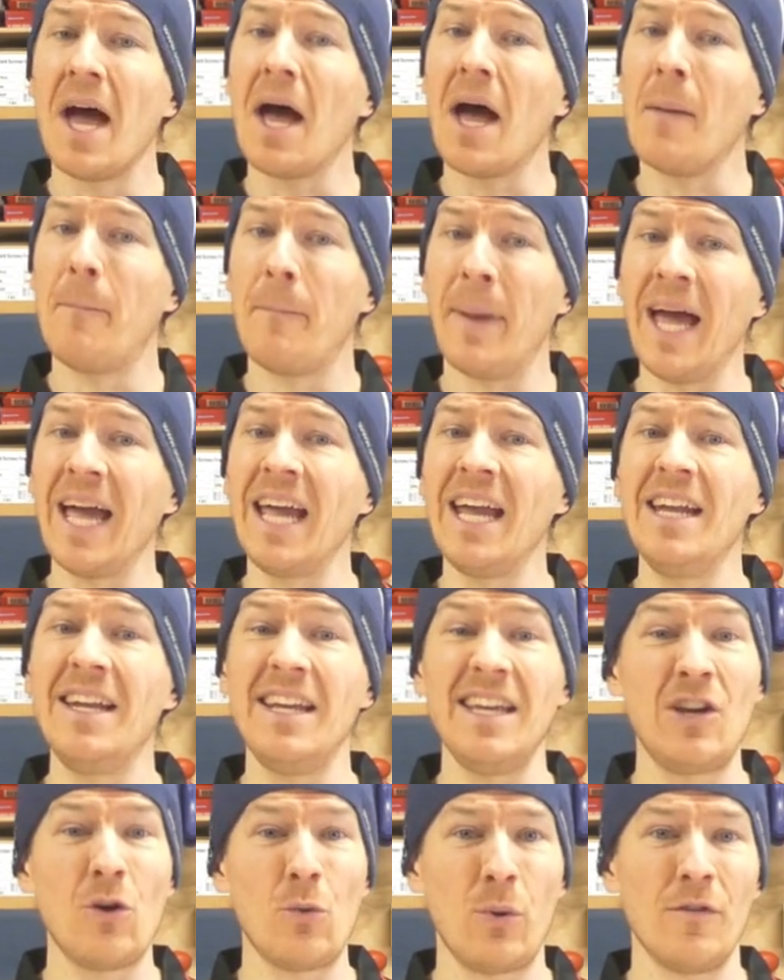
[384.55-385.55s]
a paid
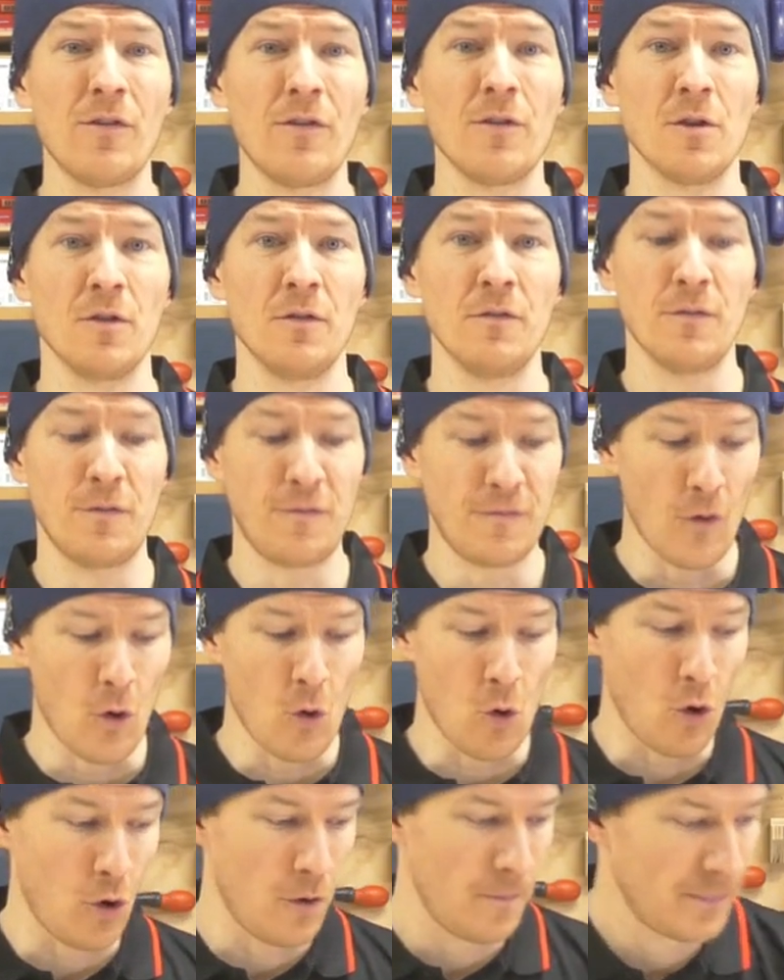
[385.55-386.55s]
equivalent
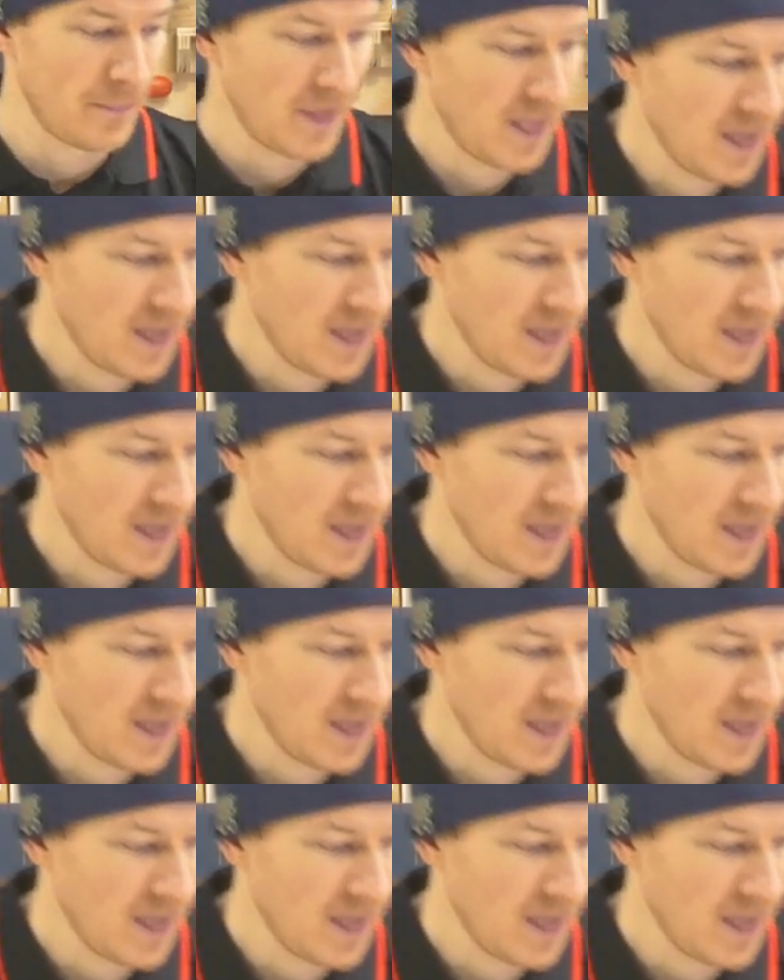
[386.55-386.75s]
for.